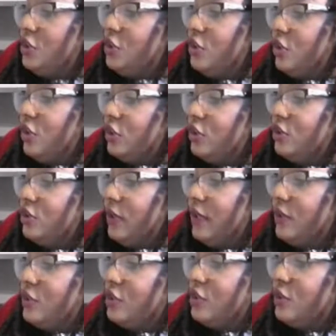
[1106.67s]
She
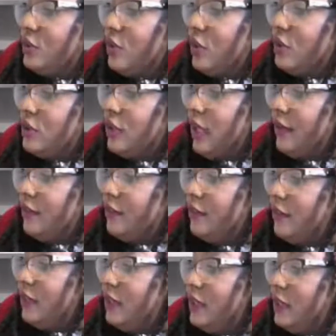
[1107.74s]
was also
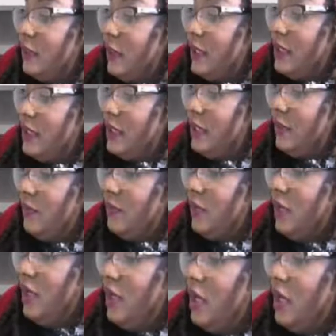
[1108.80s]
active in the debate team.